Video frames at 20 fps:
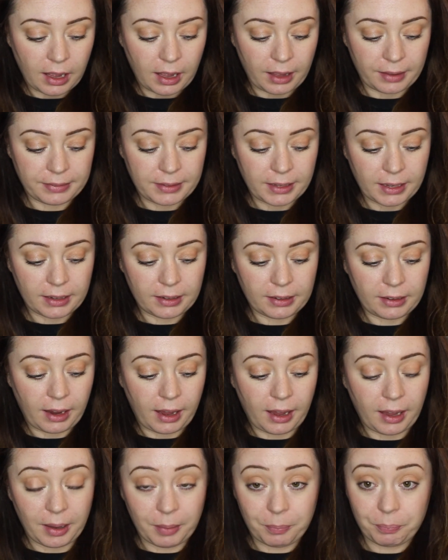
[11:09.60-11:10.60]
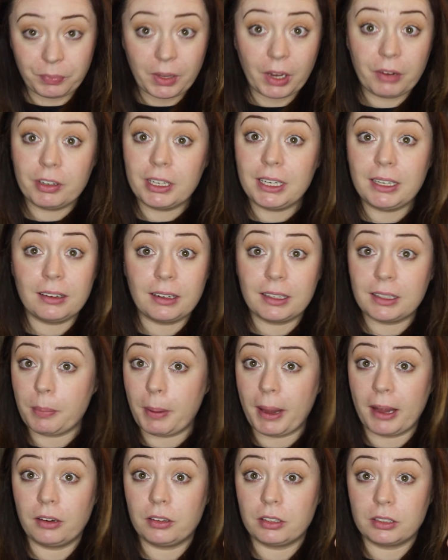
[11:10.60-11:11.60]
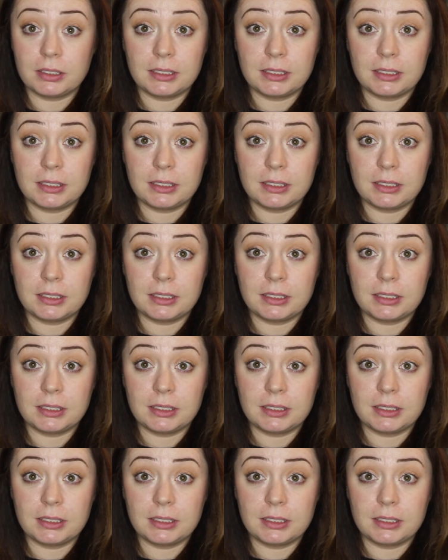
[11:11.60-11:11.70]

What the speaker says: And then I really like the powder.